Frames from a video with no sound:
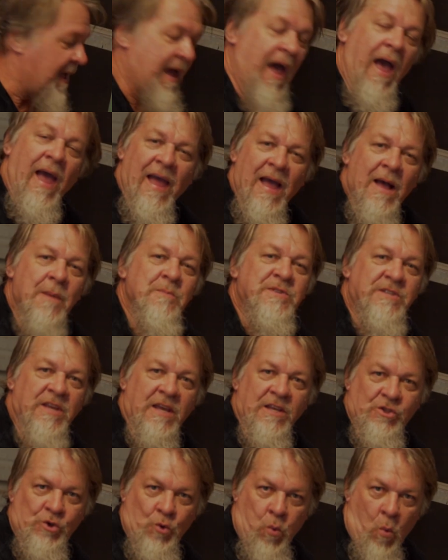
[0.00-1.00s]

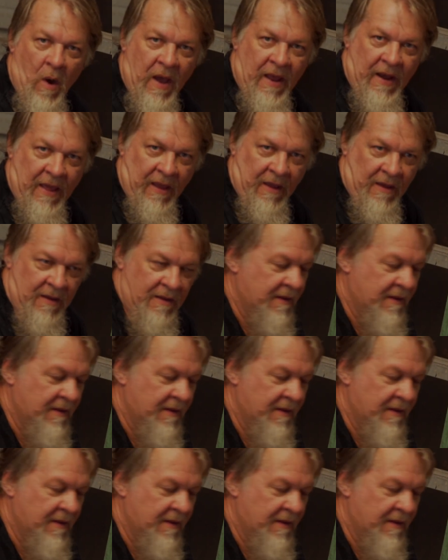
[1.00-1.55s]
AMC 20.